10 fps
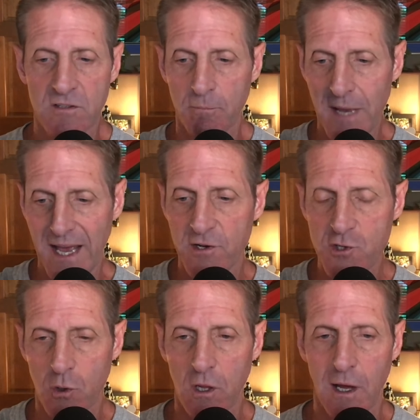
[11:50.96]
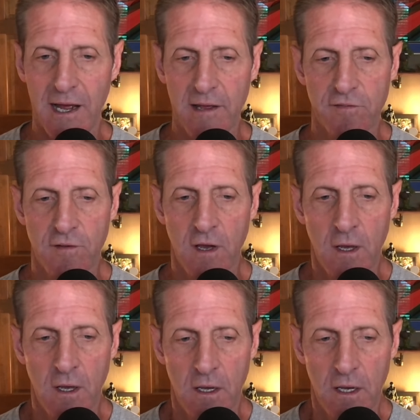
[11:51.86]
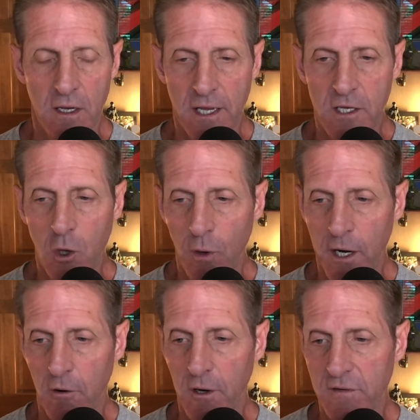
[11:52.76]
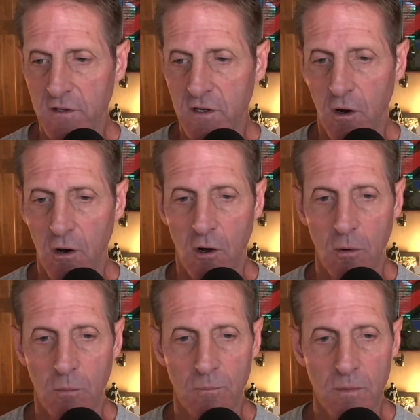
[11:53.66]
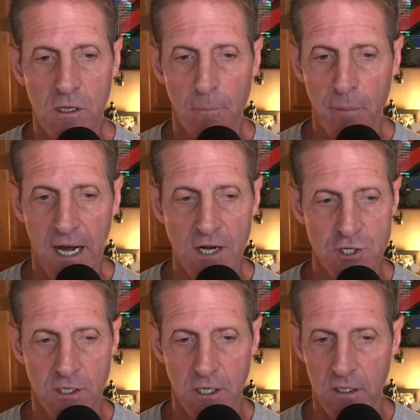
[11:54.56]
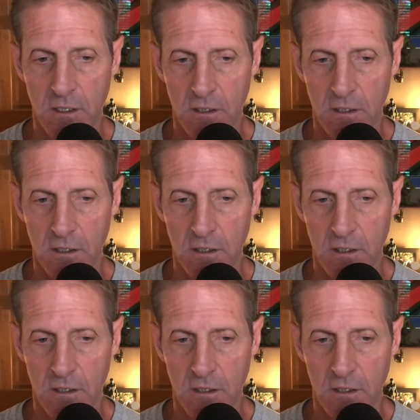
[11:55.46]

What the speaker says: manage your life in a coherent, calm, compassionate,